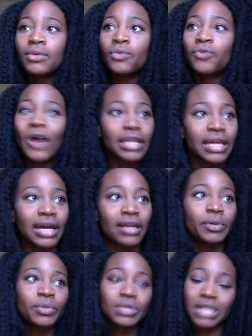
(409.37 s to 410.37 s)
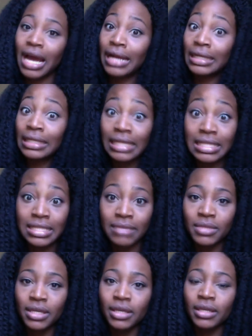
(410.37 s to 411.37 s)
finally got up and was like, I gotta eat
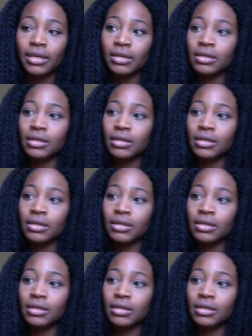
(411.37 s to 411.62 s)
something.